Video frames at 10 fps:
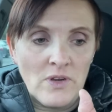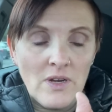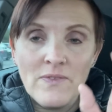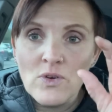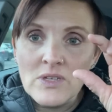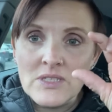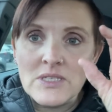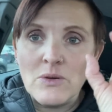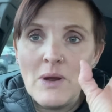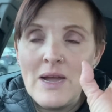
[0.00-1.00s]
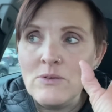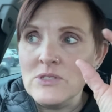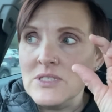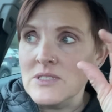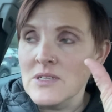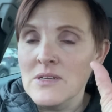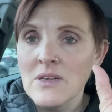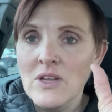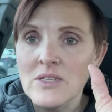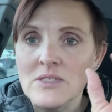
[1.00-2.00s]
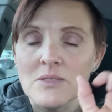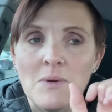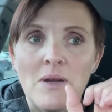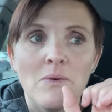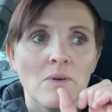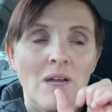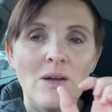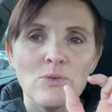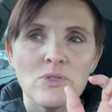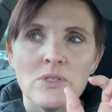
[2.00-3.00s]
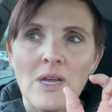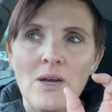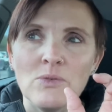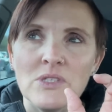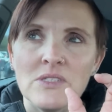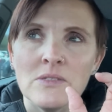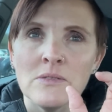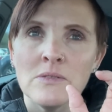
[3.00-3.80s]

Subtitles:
colour. And they've got these little houses lights as well. House lights.